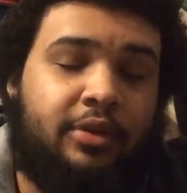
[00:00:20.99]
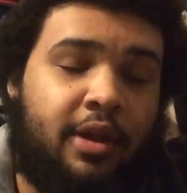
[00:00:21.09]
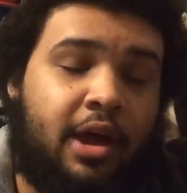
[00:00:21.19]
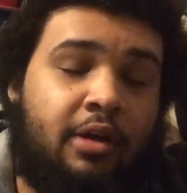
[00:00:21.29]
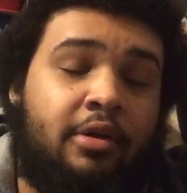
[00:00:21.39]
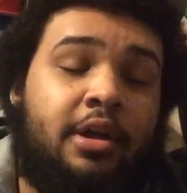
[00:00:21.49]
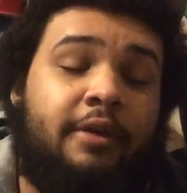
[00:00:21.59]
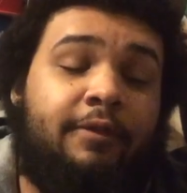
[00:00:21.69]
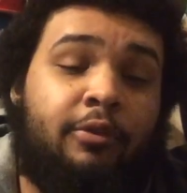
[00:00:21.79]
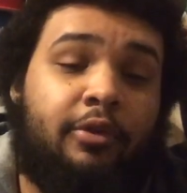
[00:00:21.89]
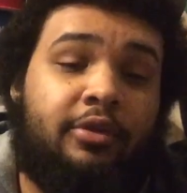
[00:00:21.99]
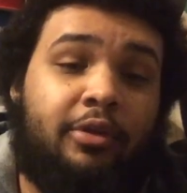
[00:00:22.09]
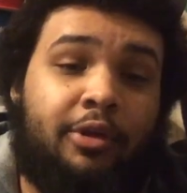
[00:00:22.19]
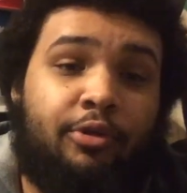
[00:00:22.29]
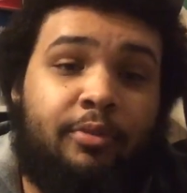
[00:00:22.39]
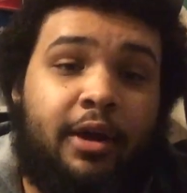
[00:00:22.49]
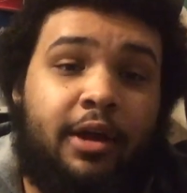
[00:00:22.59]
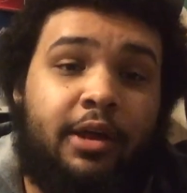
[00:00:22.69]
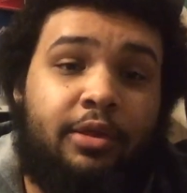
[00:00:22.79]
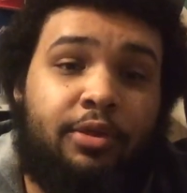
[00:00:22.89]
Now, if you want to hear
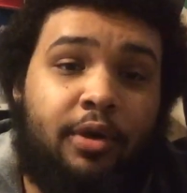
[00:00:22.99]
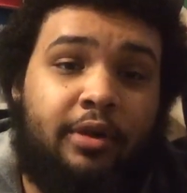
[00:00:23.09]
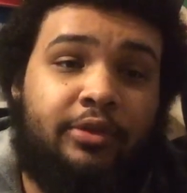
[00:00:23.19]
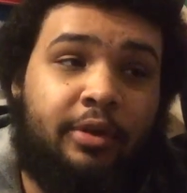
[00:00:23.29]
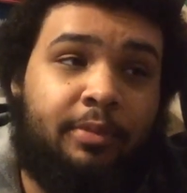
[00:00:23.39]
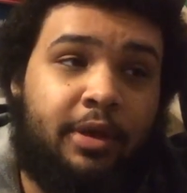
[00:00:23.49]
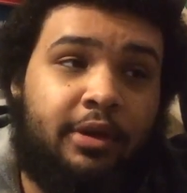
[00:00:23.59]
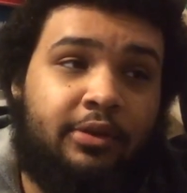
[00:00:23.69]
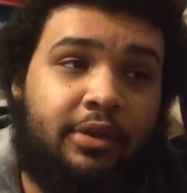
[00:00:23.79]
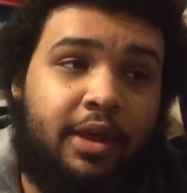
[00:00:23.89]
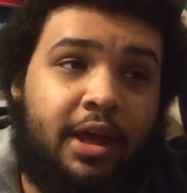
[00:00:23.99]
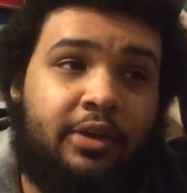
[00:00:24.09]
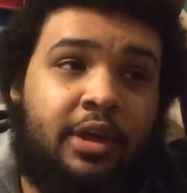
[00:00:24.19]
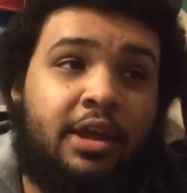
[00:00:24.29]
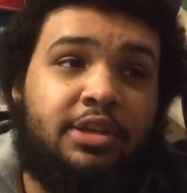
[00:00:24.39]
my thoughts and opinions on that,